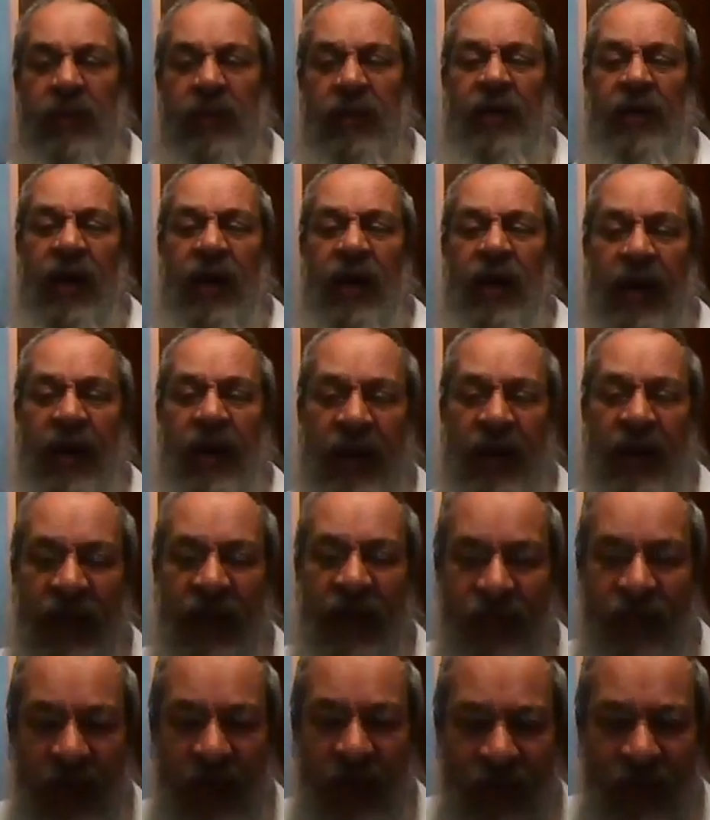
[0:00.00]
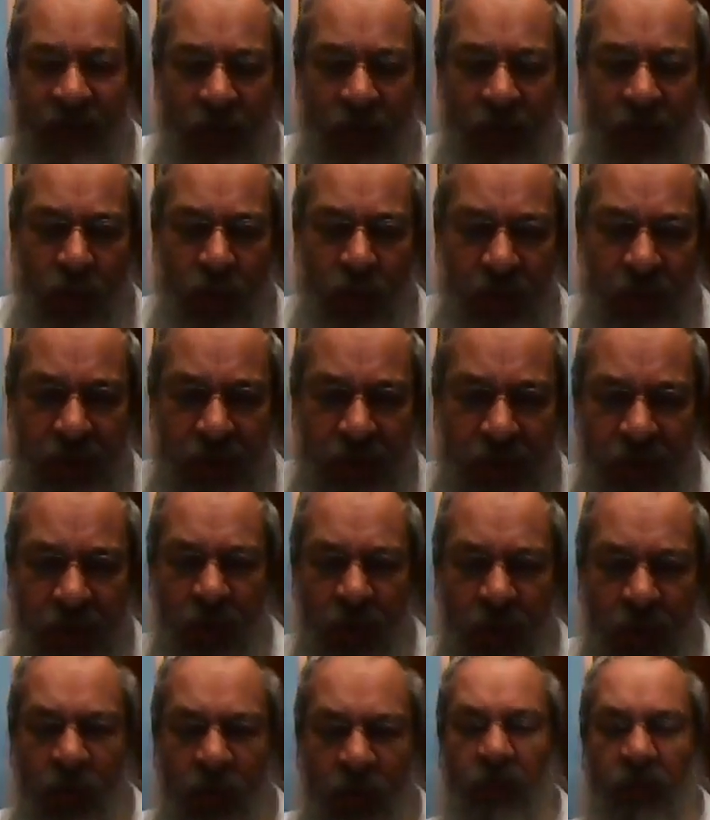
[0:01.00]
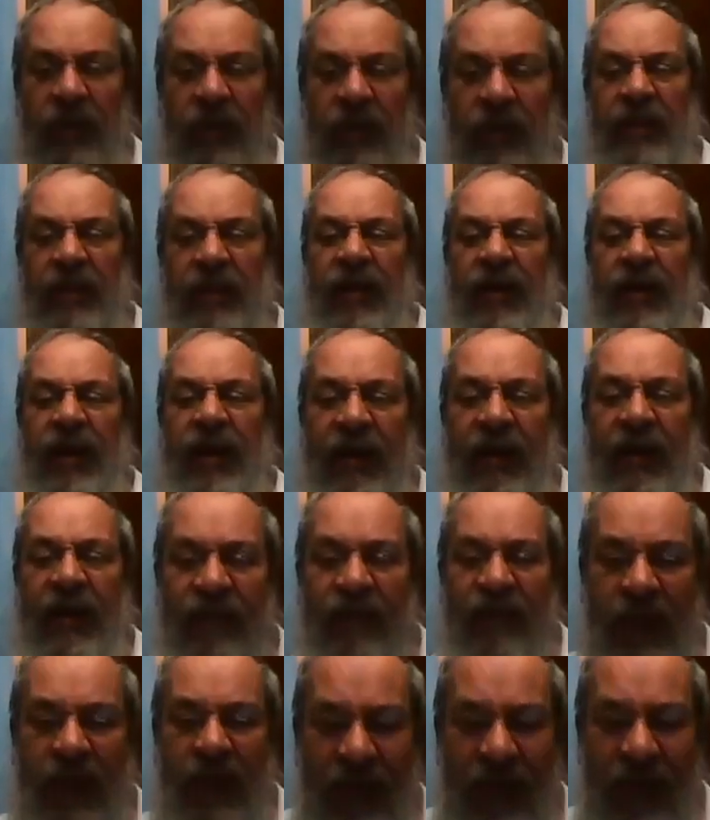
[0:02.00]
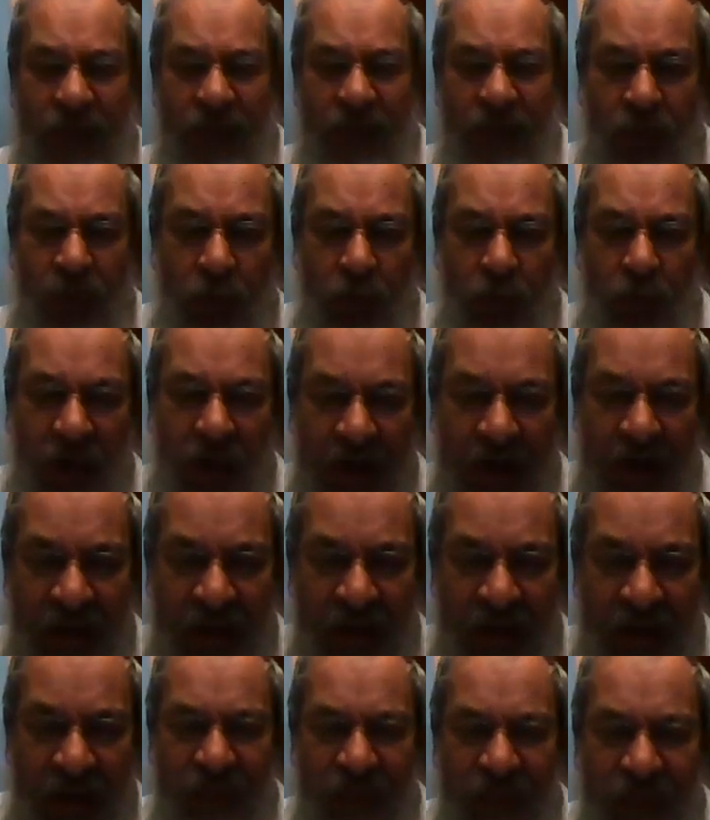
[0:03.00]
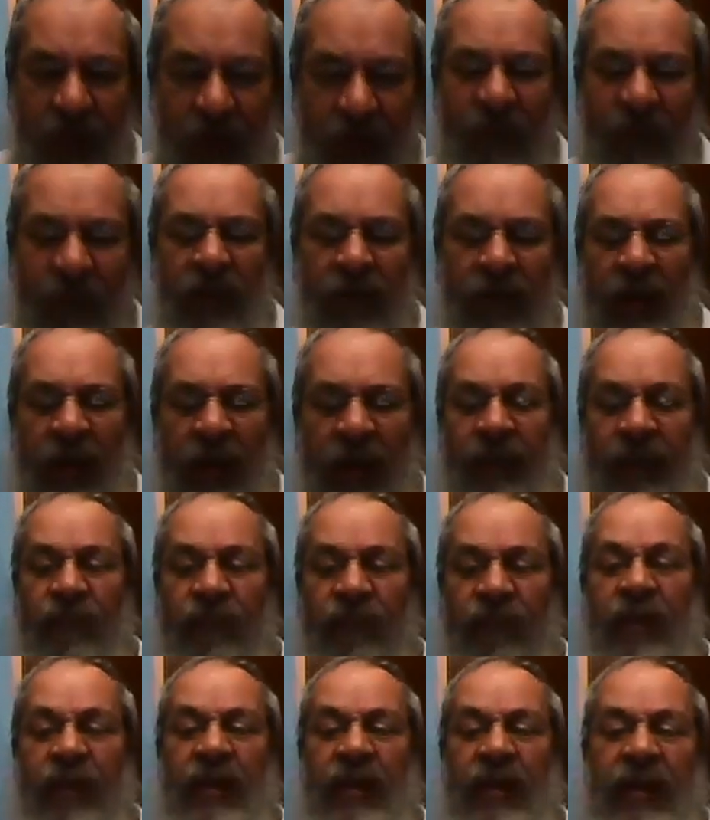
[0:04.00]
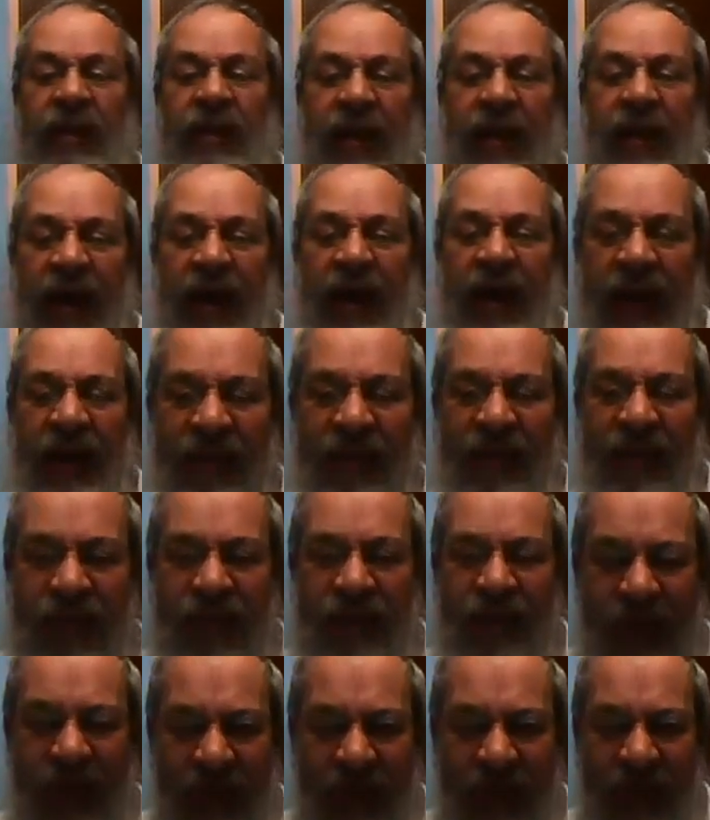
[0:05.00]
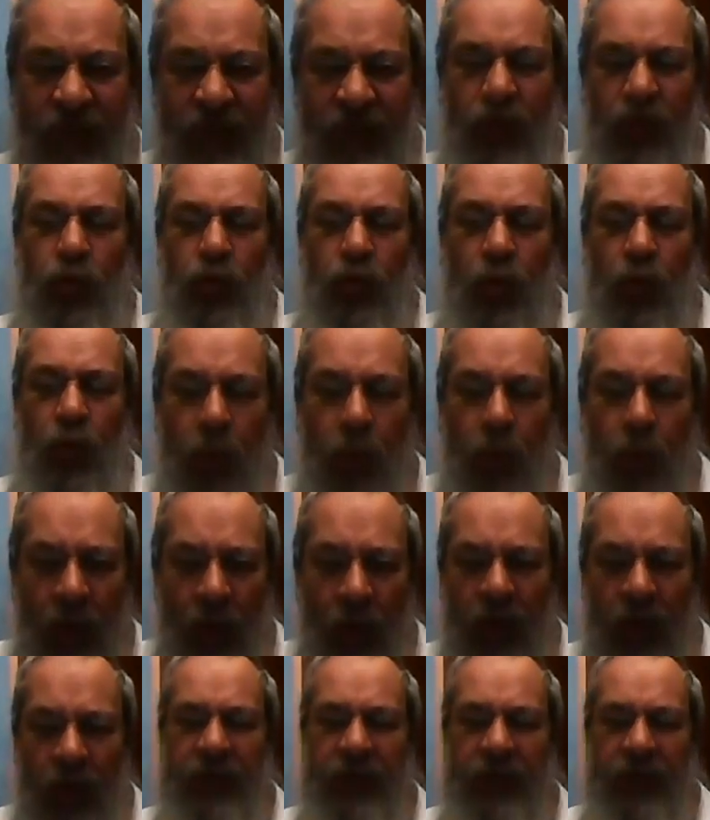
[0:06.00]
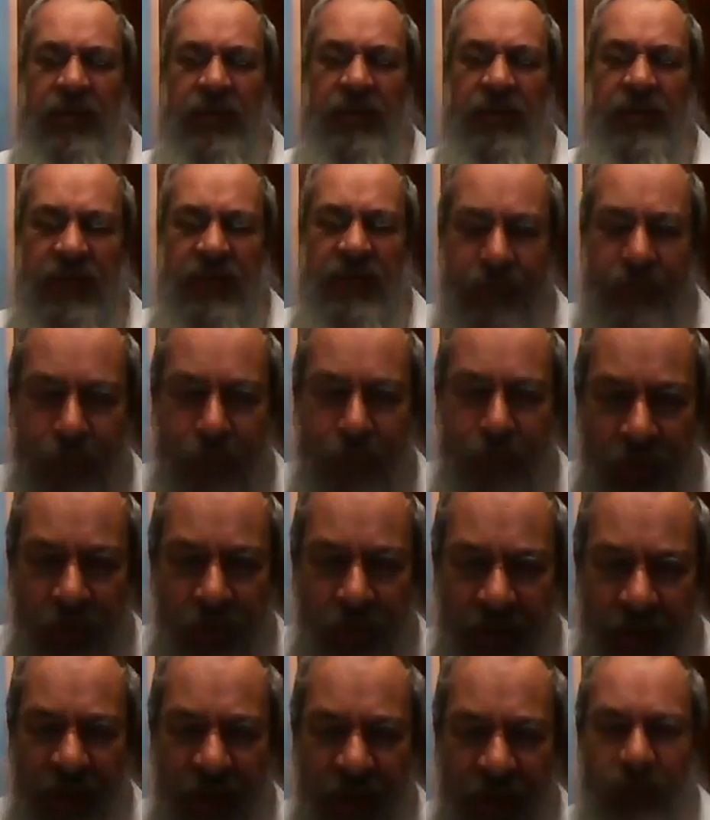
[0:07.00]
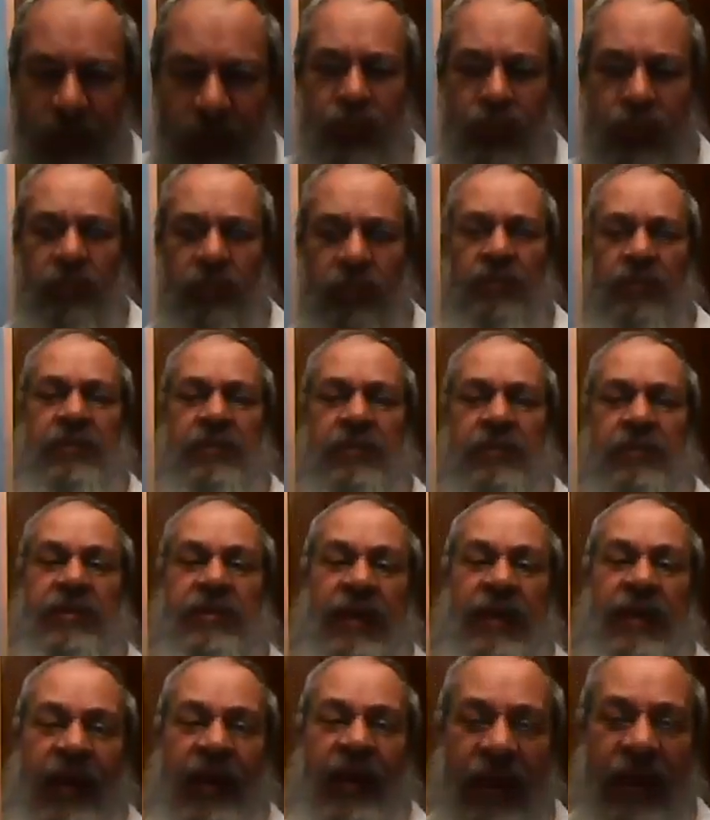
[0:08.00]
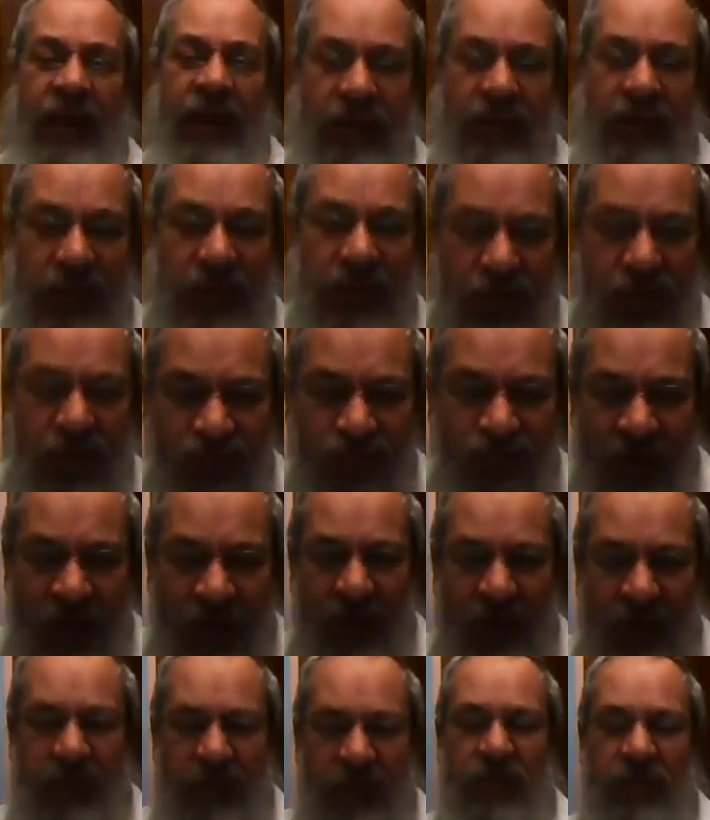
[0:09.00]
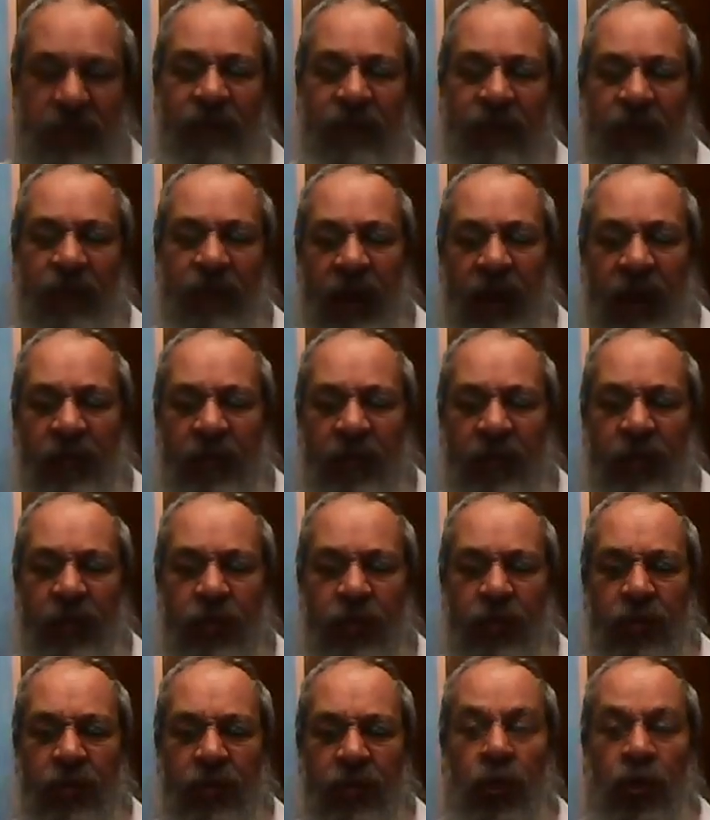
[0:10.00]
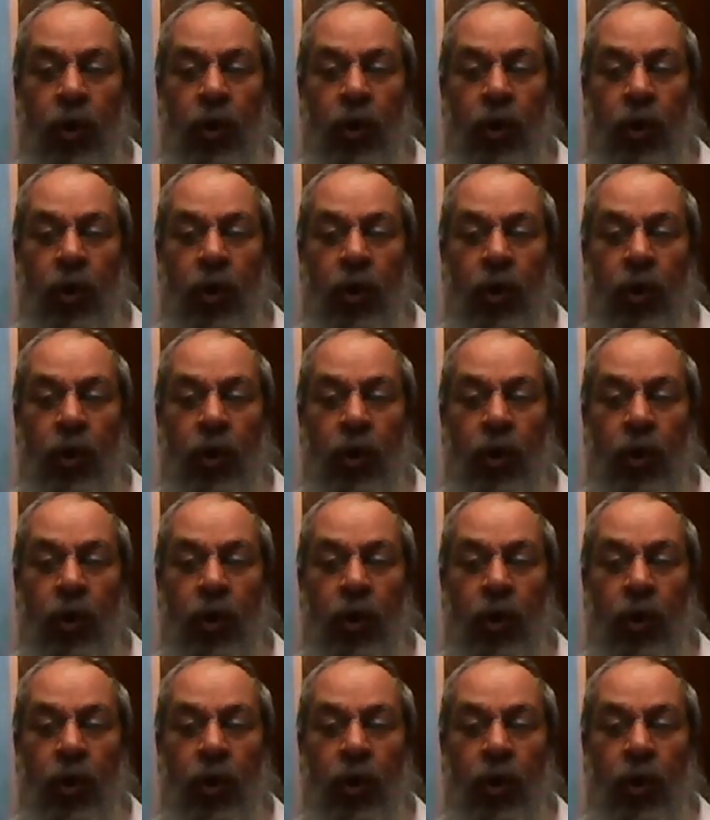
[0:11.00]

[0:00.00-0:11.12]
I have given you a soul. I have given you a gift of life. I have given you qualities and potentials and strengths of character.